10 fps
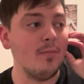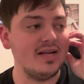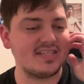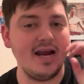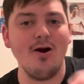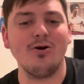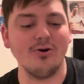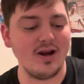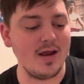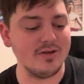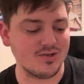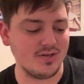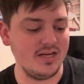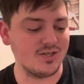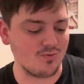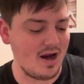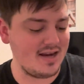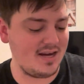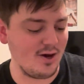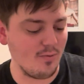His character name is
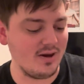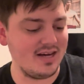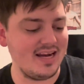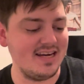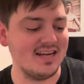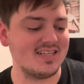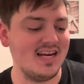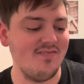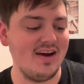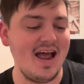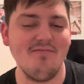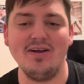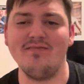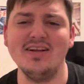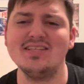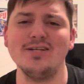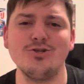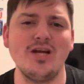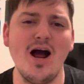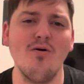right here, but it doesn't even have like Vincent
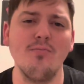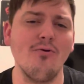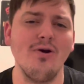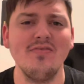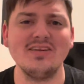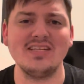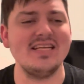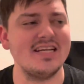Zhao in parentheses.